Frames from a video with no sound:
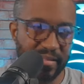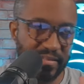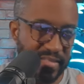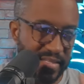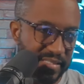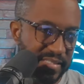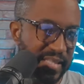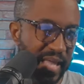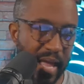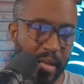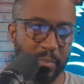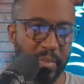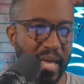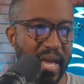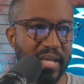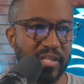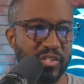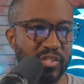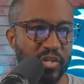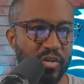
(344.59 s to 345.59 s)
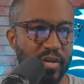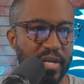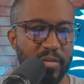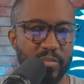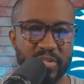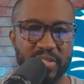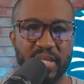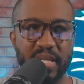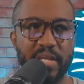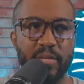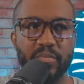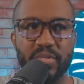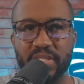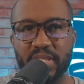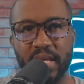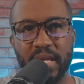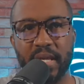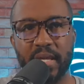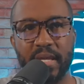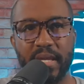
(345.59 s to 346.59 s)
This time last year, he
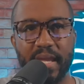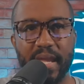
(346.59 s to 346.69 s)
was